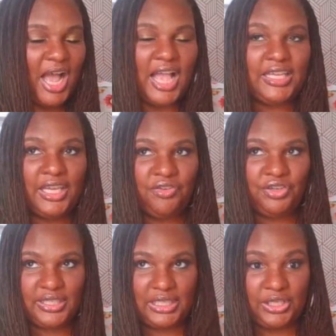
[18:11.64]
I
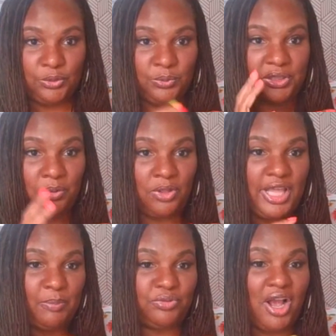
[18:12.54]
guarantee you, with all
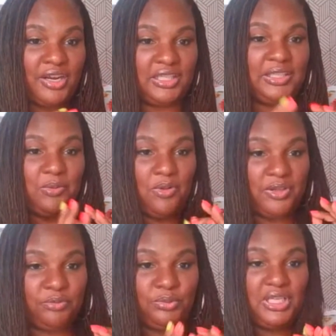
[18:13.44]
that product and all
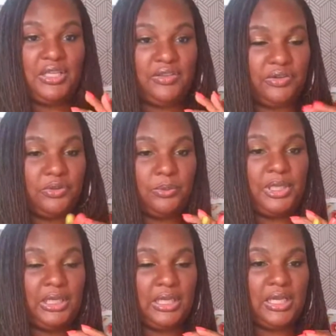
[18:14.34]
the routine they're
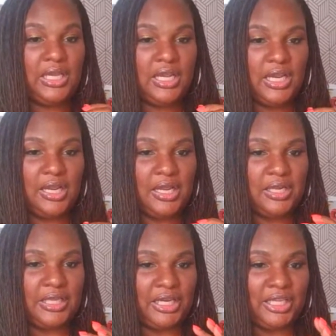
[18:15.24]
doing,
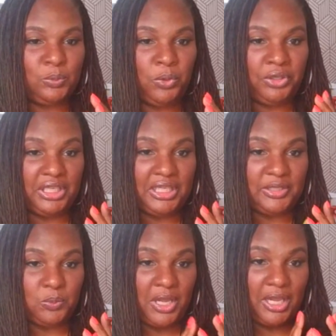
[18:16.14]
that is working
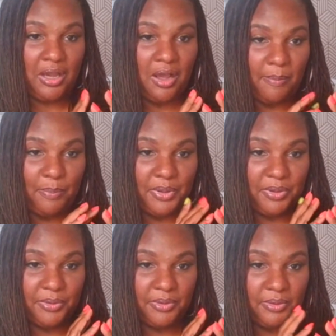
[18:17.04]
its way up.
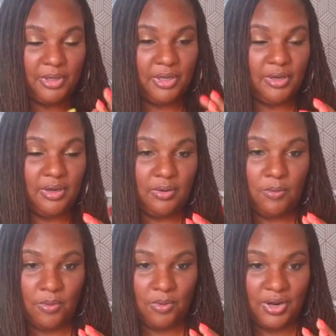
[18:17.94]

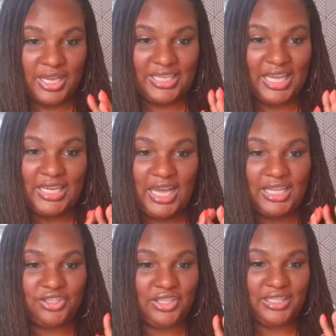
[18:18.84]
Or it cannot
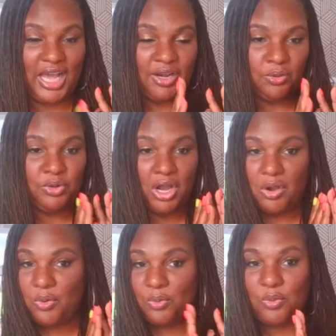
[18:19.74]
just, I don't
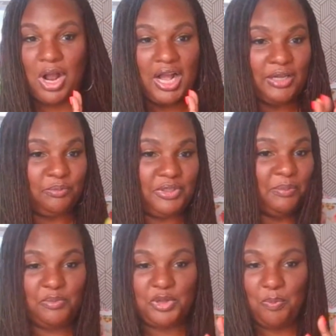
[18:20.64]
know,
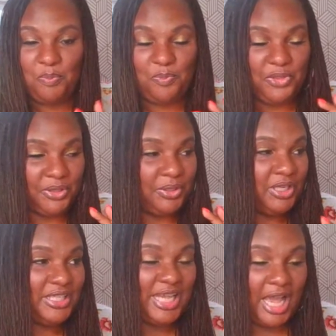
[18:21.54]
the
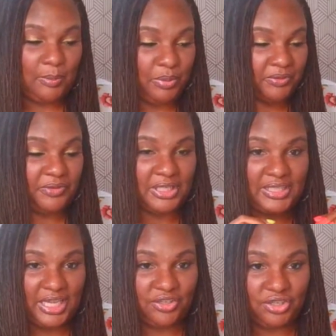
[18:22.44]
type of
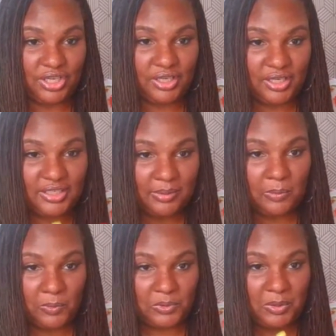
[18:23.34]
attention
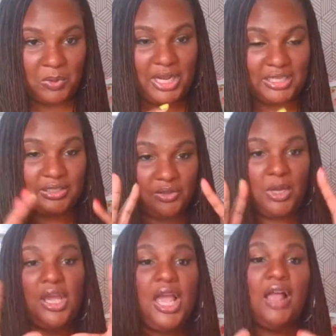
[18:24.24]
someone has to do.
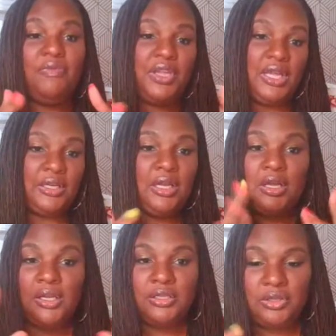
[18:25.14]
And then,
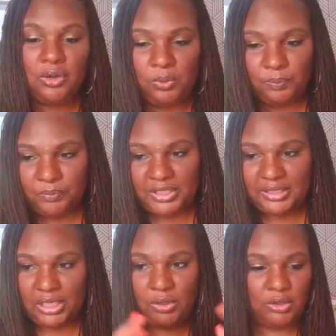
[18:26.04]
so let's
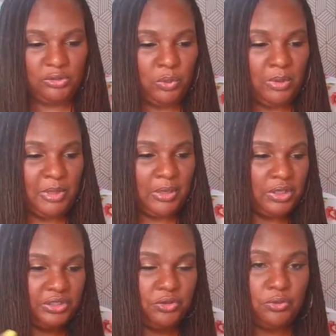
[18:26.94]
say you go swimming or
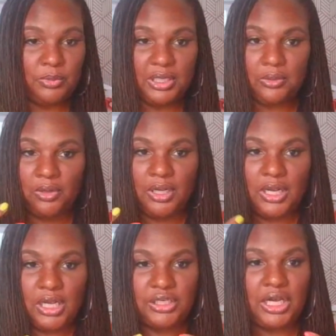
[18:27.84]
it's humid, or
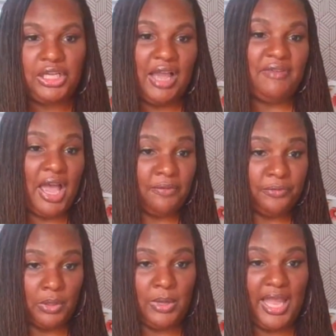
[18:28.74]
now you have
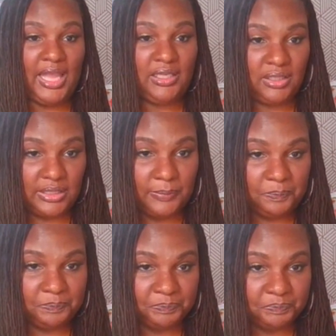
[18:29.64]
afro ends,
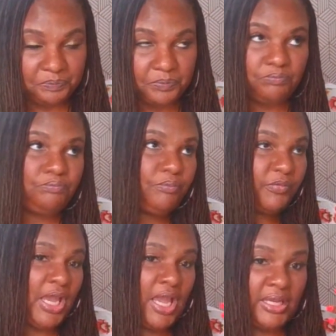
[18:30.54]

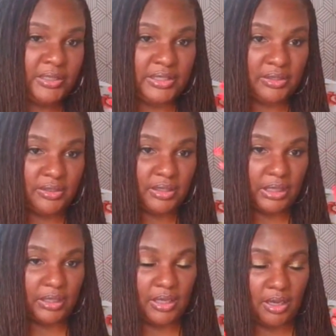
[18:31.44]
and
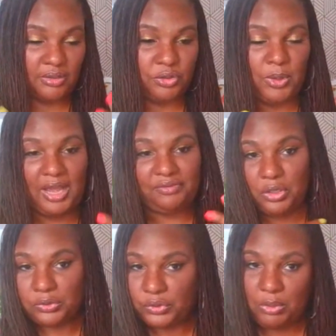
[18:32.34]
you have
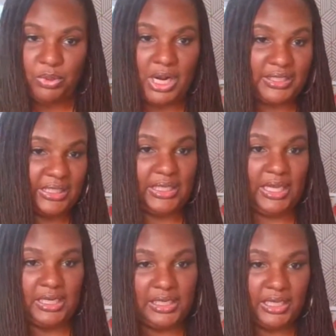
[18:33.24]
to go do your process
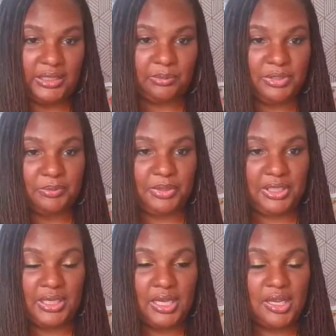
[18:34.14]
again to get them to
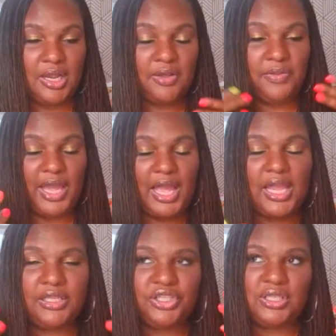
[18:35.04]
be that.
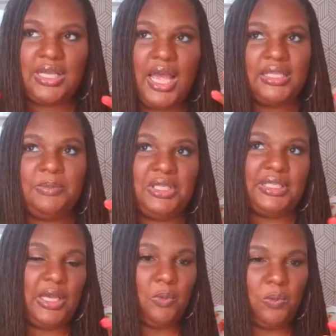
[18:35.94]
It just has me
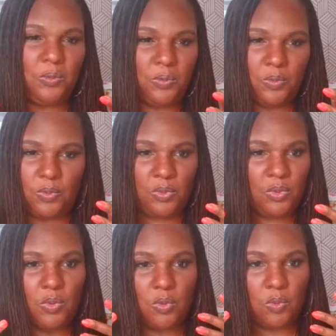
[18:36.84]
say,
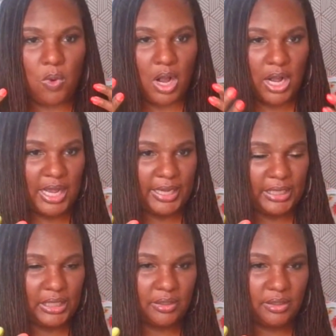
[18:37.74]

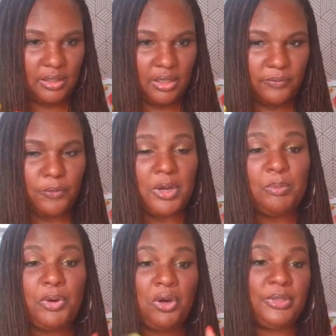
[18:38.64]
why? For a
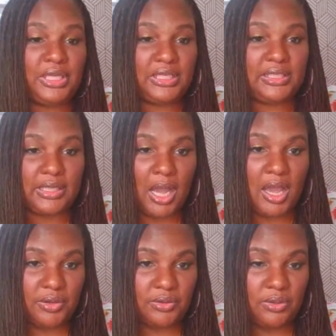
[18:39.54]
permanent
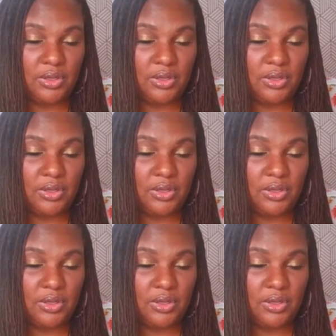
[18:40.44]
style,